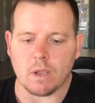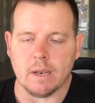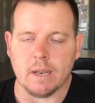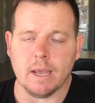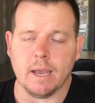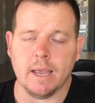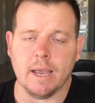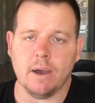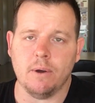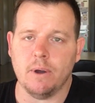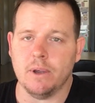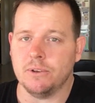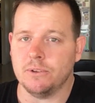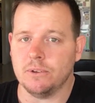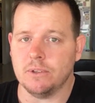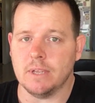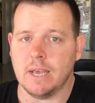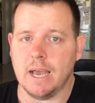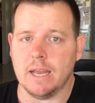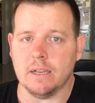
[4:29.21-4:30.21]
Now, how I
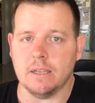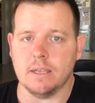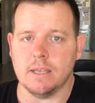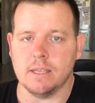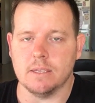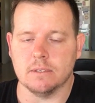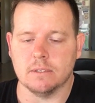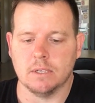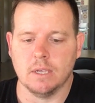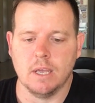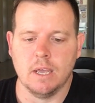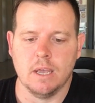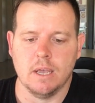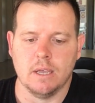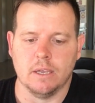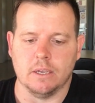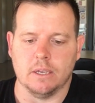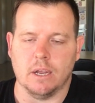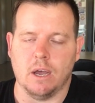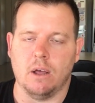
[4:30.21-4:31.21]
do that is,
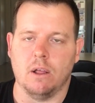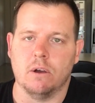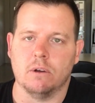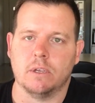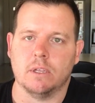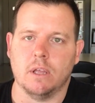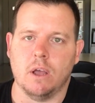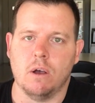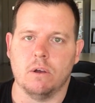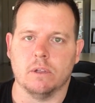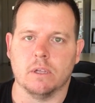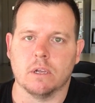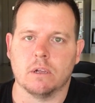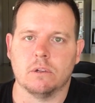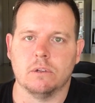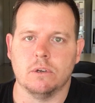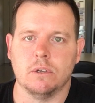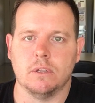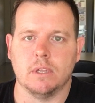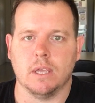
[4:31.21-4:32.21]
I'll
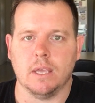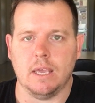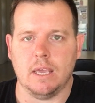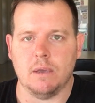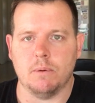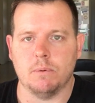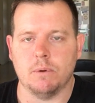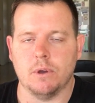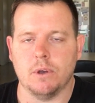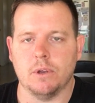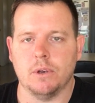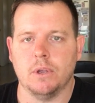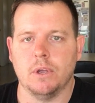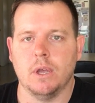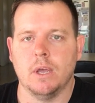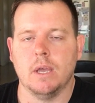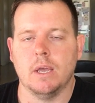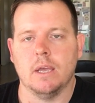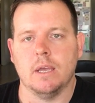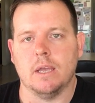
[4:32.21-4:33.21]
include the keyword
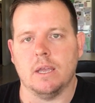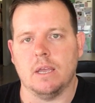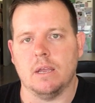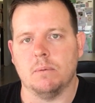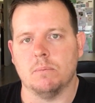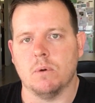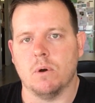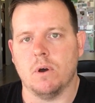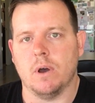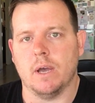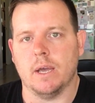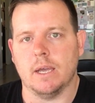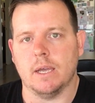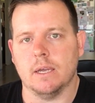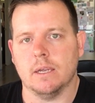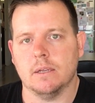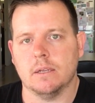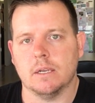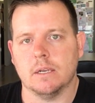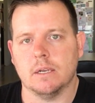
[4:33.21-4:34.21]
in my